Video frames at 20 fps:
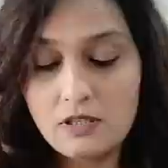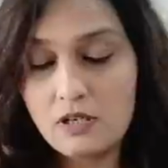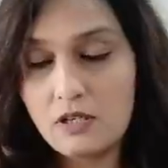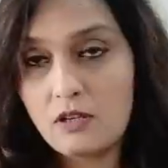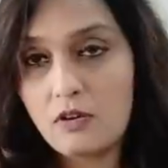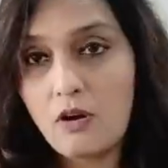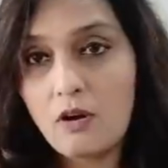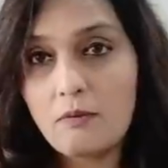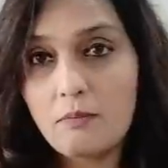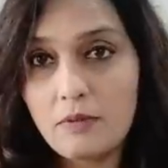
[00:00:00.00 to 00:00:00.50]
did
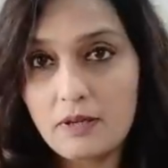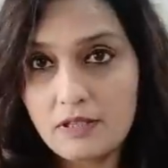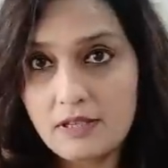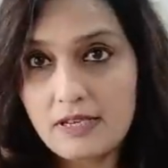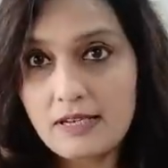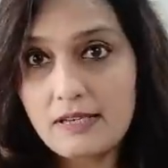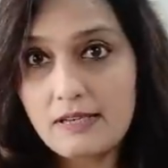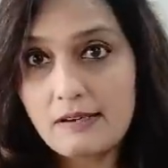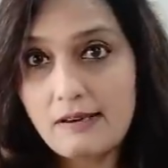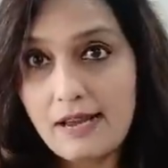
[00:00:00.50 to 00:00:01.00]
not
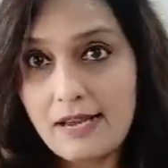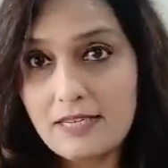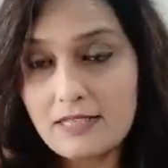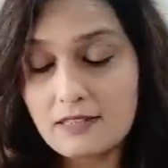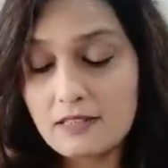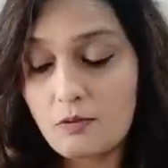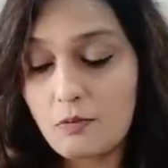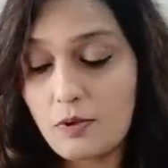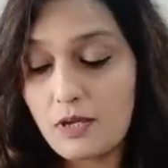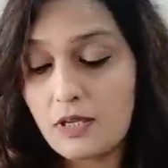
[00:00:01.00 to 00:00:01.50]

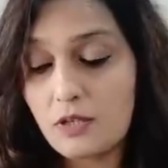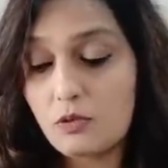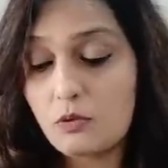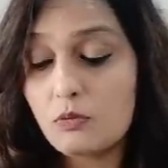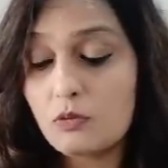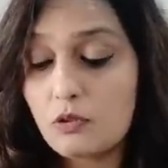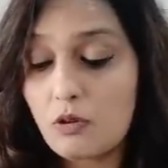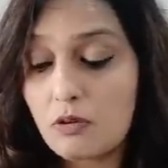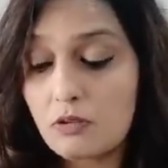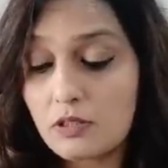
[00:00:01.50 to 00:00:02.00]
materialize the way
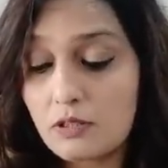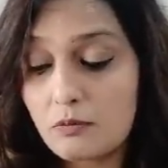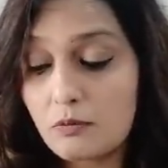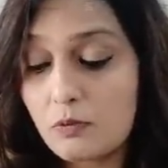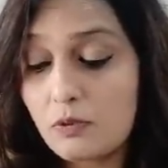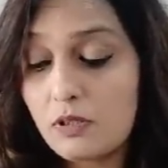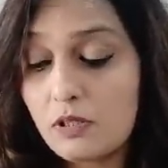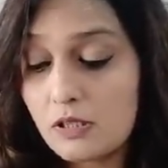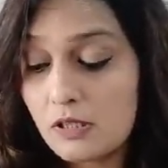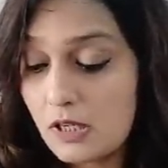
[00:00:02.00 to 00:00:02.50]
you thought it
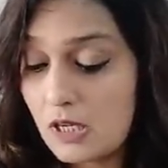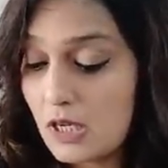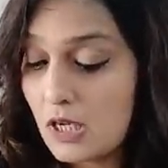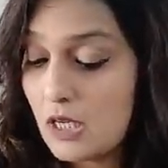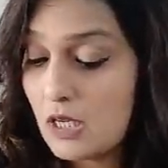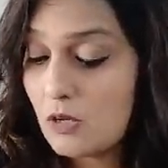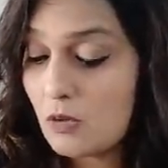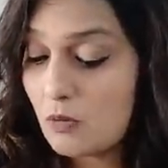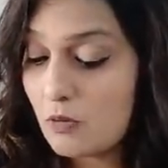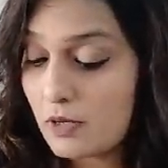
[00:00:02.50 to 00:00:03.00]
would
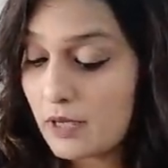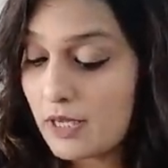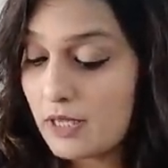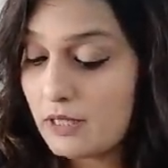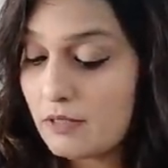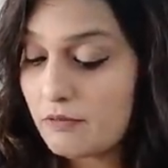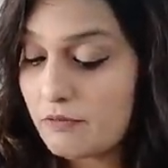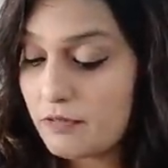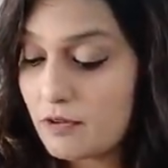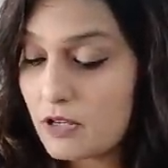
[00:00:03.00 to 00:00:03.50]
okay
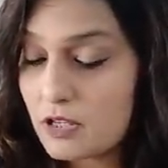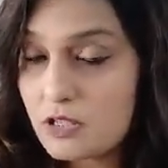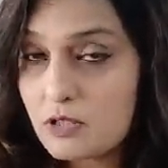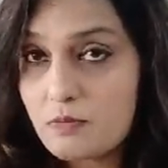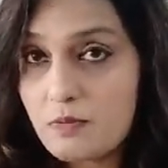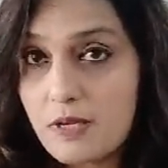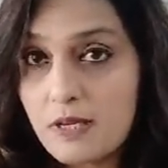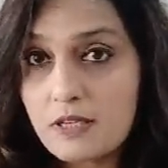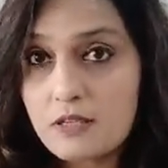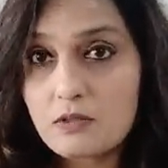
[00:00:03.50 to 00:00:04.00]
the
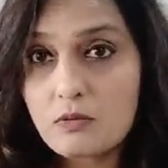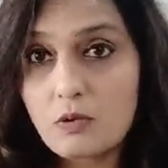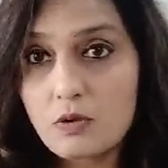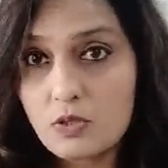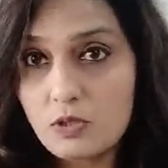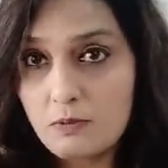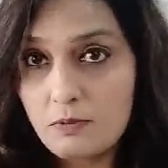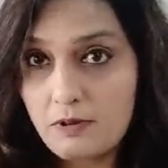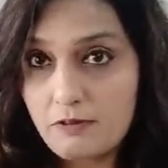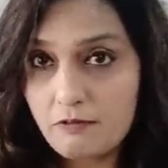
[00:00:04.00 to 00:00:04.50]
first week is going
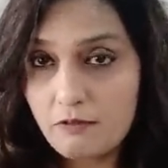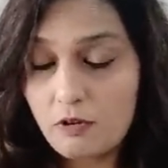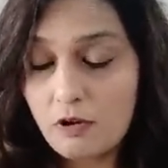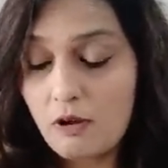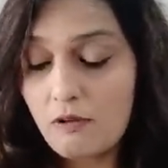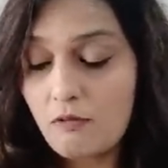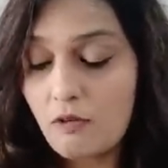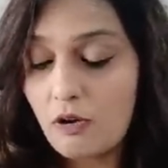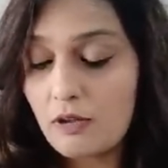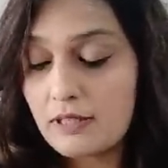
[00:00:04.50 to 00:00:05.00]
to be full
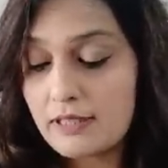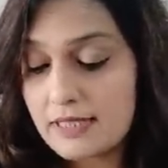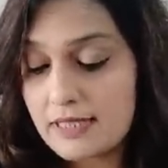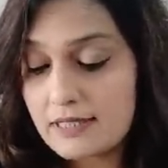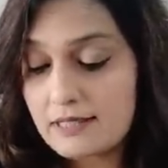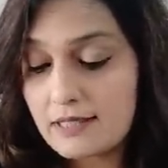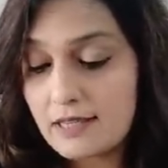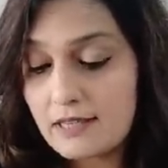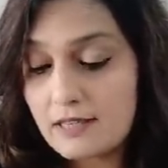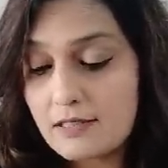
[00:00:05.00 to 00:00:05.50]
of all
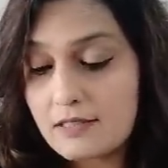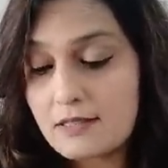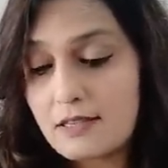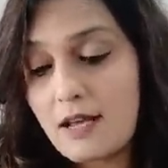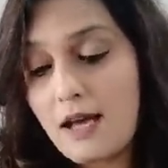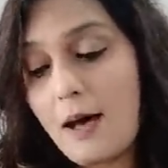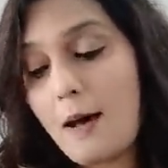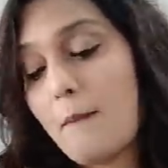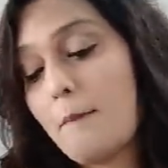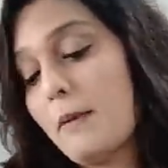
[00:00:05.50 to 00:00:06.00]
these things
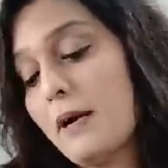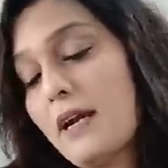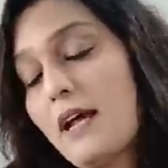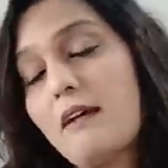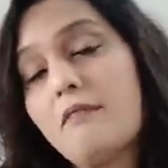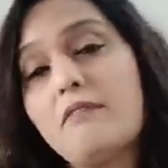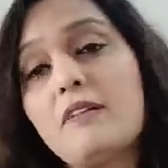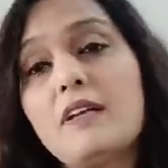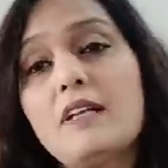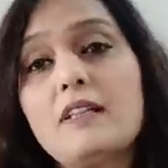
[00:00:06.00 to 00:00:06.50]
but
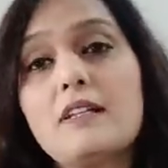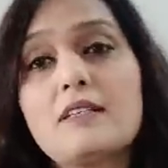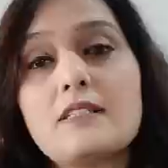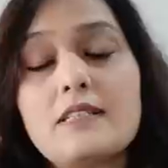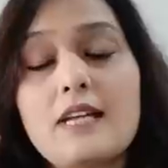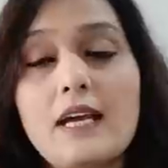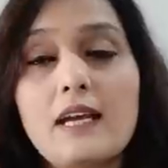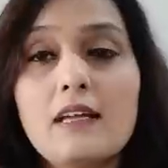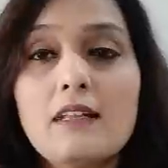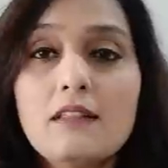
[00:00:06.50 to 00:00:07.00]
i feel the
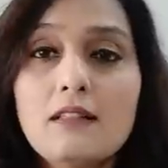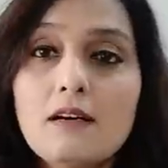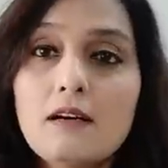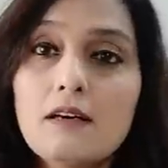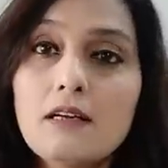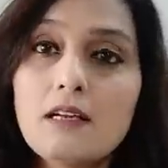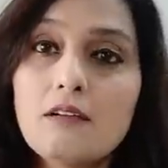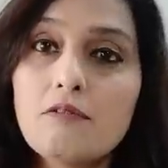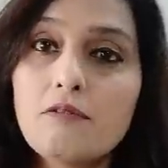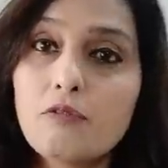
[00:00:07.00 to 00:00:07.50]
second
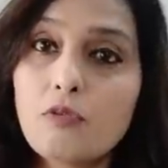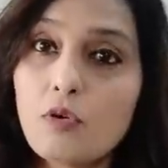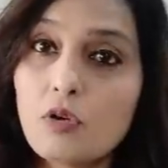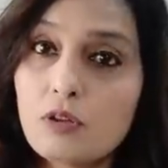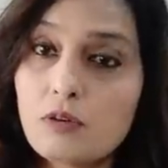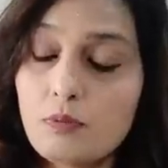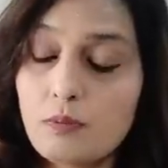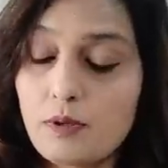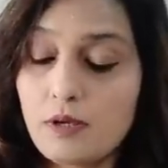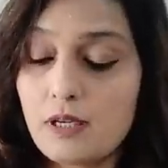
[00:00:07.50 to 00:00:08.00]
third and
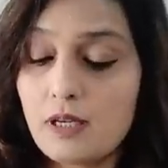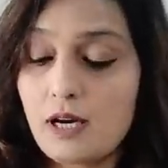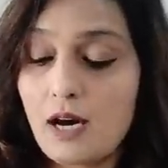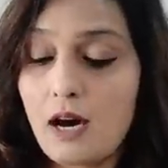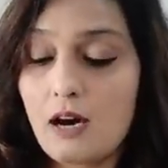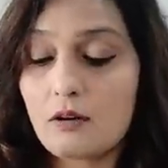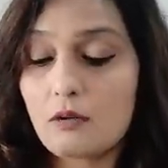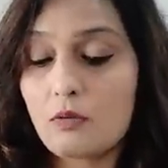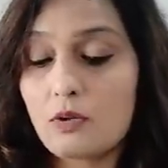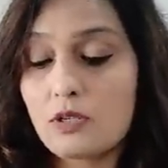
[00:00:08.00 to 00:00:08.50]
fourth week
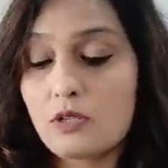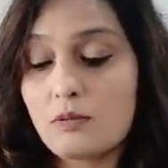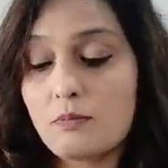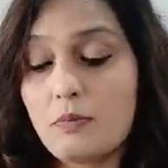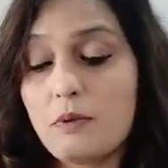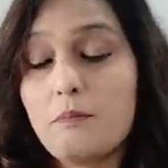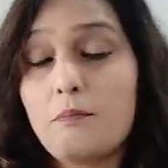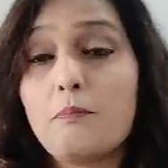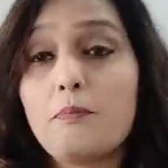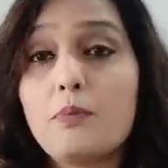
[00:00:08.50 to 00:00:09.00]
are going to
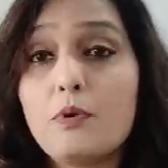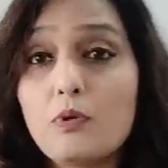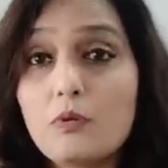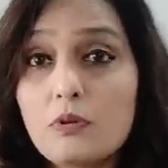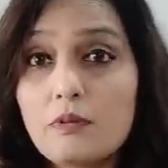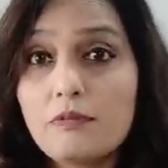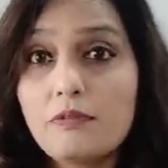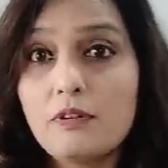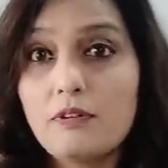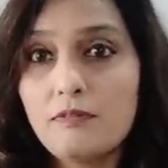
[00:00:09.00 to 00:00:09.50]
be
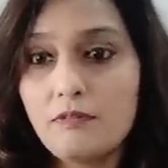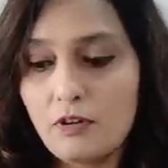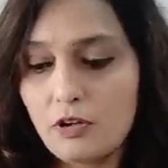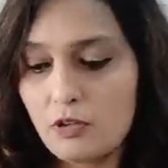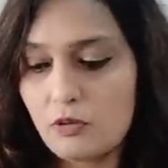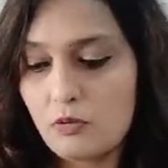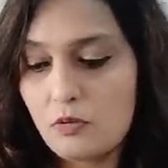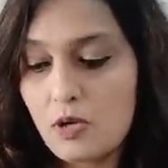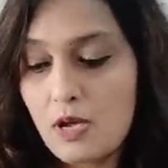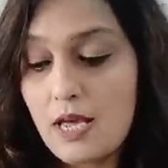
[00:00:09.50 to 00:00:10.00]
beautiful for
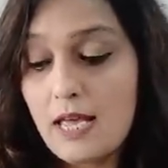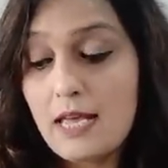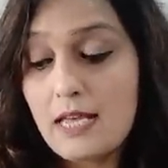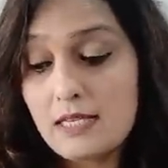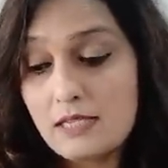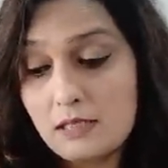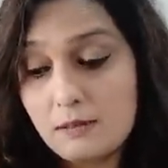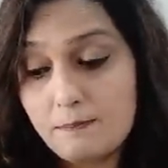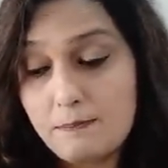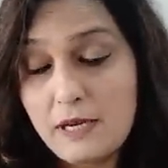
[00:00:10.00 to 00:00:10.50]
you
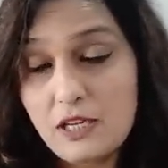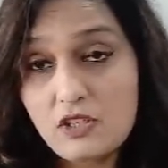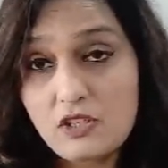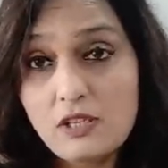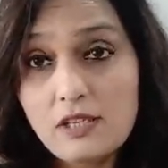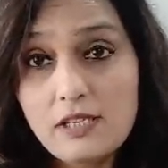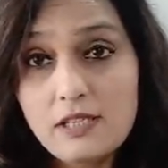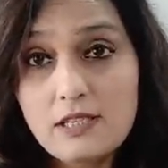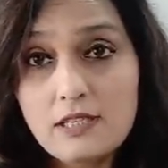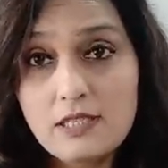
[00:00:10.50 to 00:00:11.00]

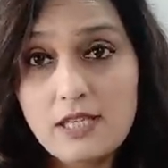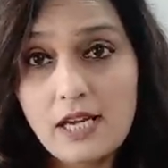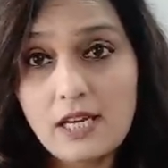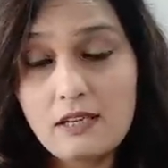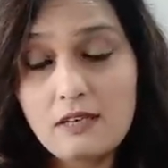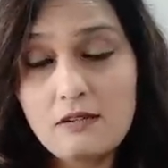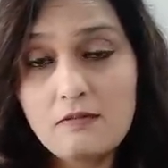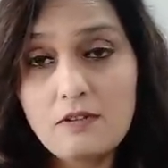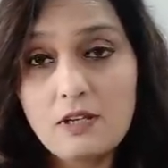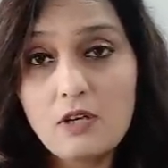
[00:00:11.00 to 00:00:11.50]
especially the
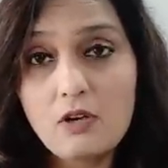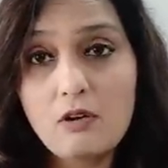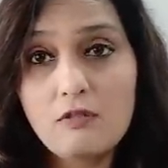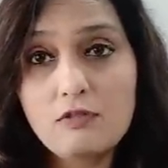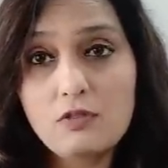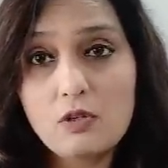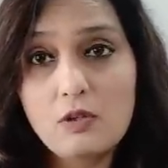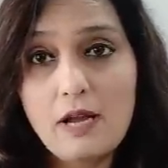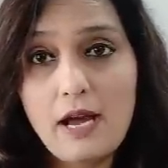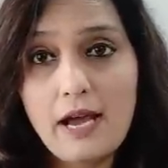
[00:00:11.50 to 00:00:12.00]
second week
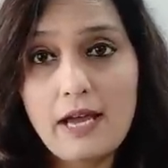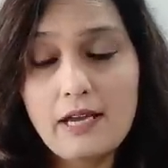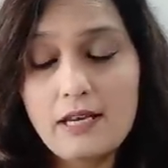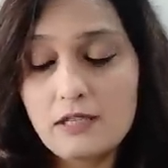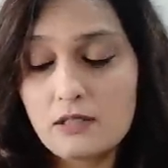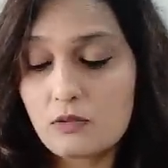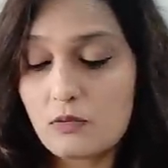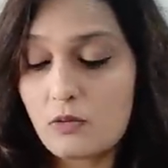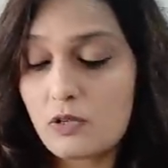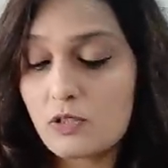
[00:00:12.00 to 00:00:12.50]
of july
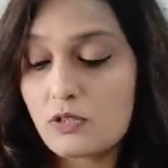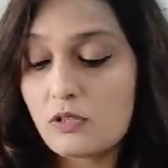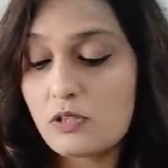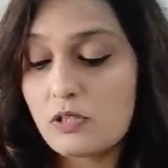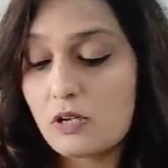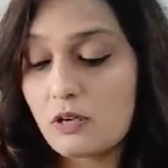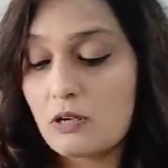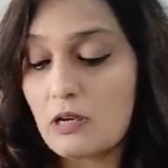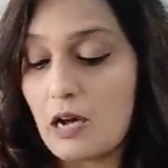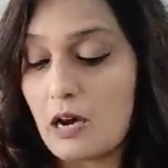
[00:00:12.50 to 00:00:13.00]
is going to
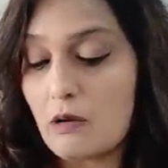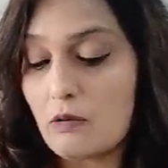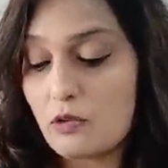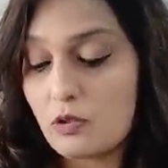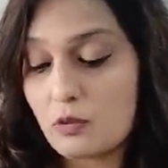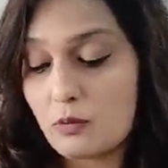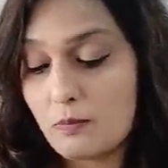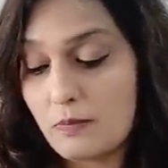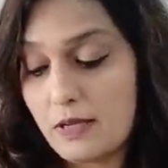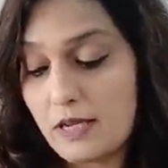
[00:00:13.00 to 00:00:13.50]
turn
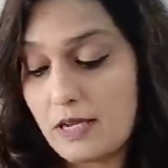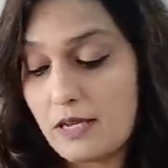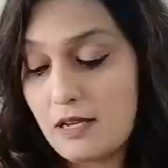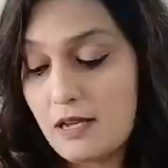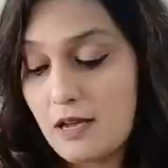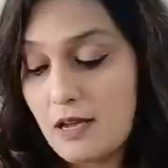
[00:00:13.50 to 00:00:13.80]
out to be